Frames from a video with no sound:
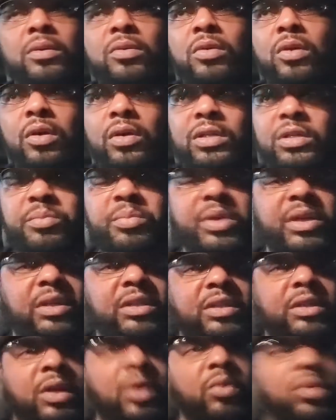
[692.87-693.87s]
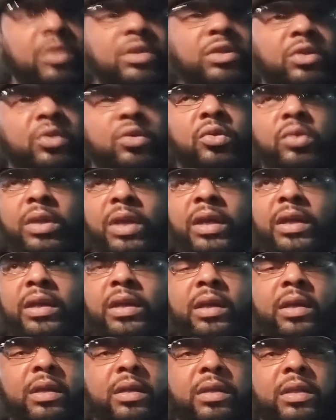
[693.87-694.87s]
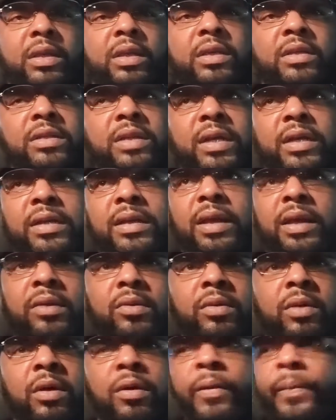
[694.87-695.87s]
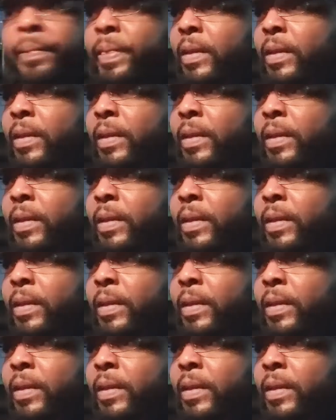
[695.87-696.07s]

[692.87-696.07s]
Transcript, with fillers: You know, just being slow with school ain't in and things like that. You know,